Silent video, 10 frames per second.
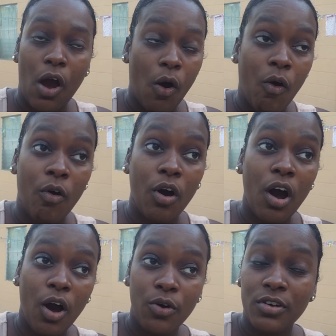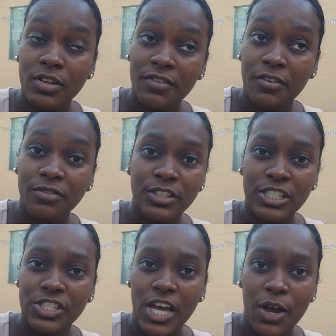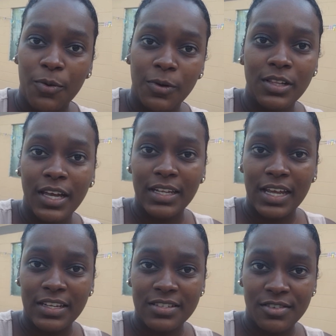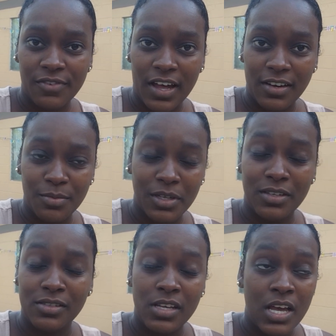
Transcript: or how good of a footage I will get at the savannah, because